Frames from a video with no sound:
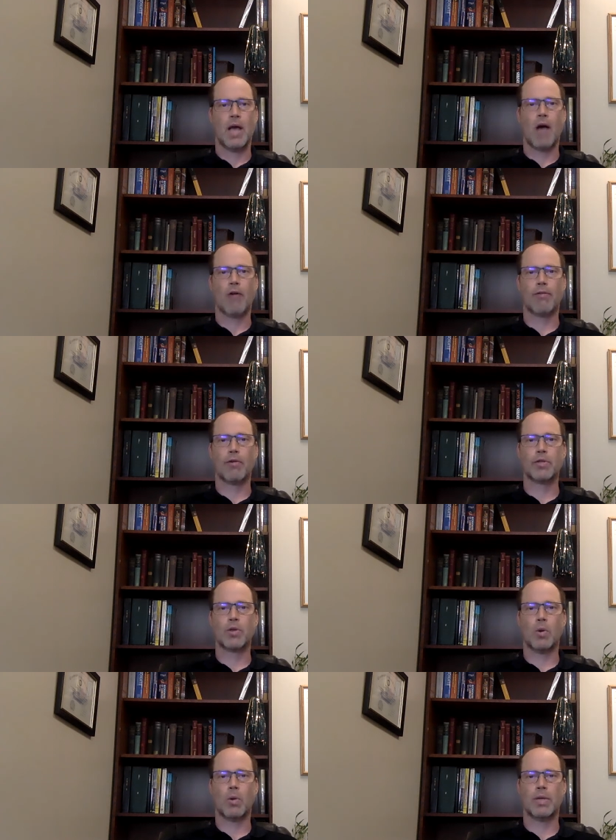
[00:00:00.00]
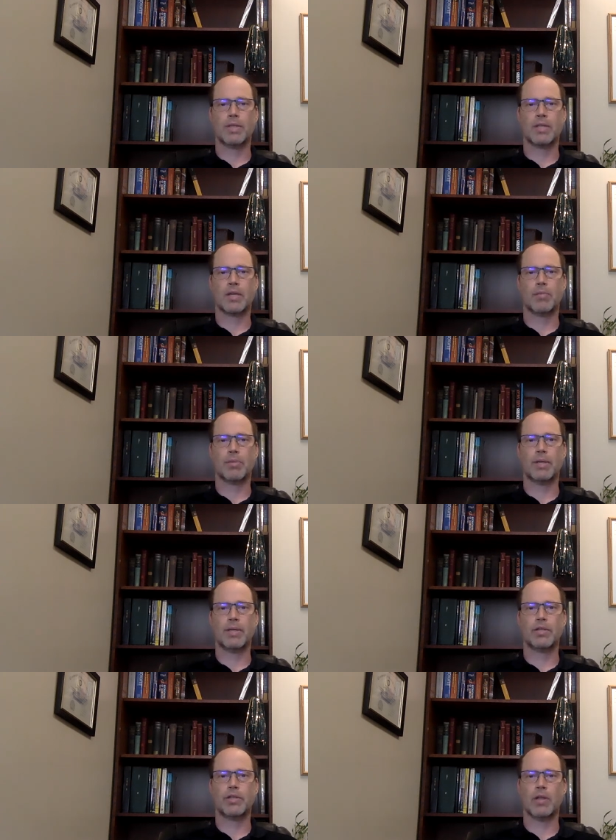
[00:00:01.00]
Our first goal is to
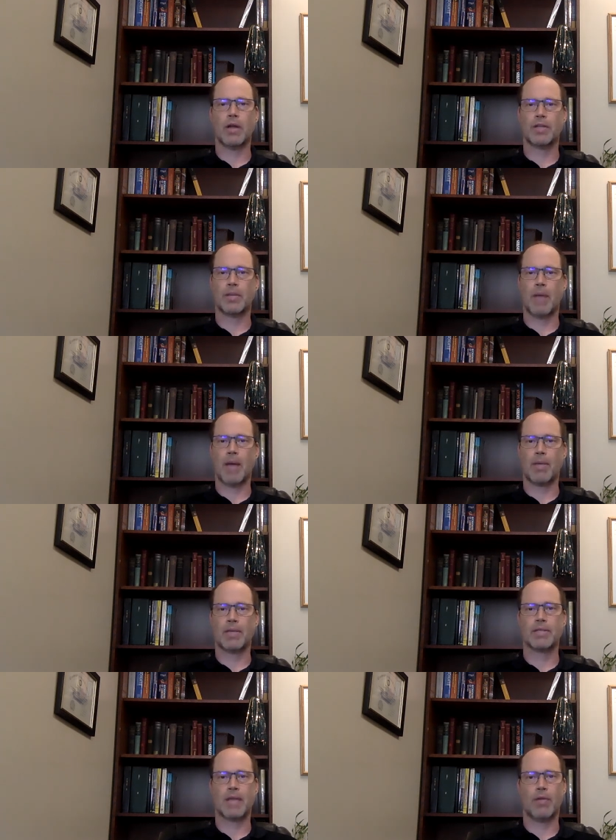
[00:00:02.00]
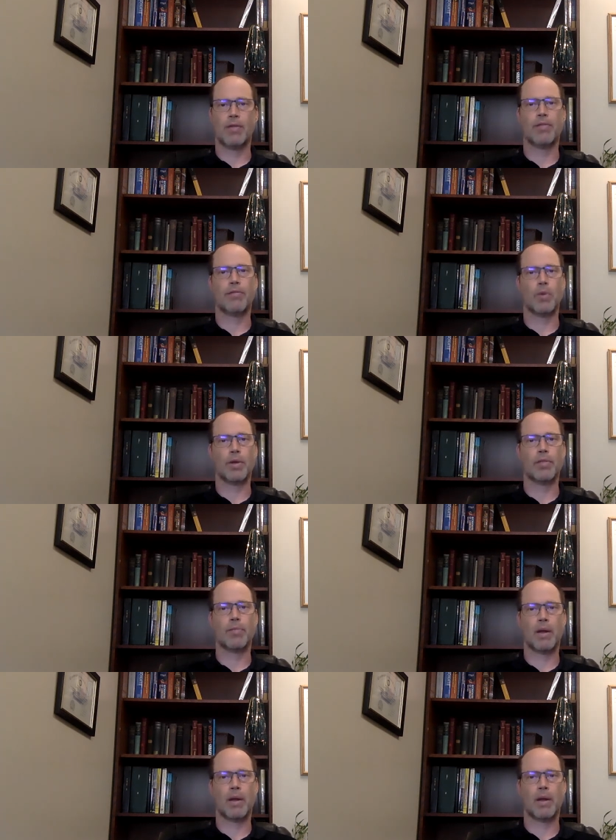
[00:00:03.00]
complete geologic mapping south of the 40th